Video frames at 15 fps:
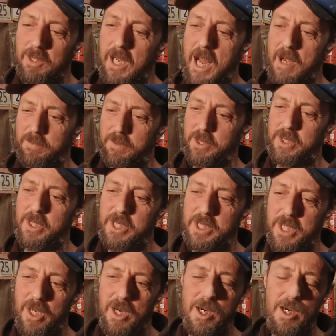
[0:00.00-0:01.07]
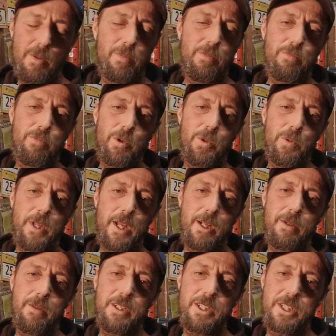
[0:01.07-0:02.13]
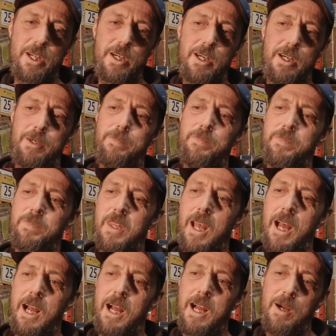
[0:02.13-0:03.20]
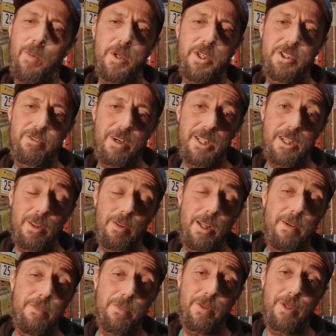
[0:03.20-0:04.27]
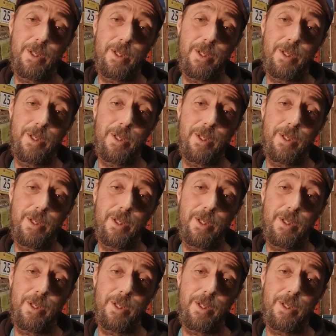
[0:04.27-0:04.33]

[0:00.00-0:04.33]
after the start, we rolled out of the start, went straight to the lift,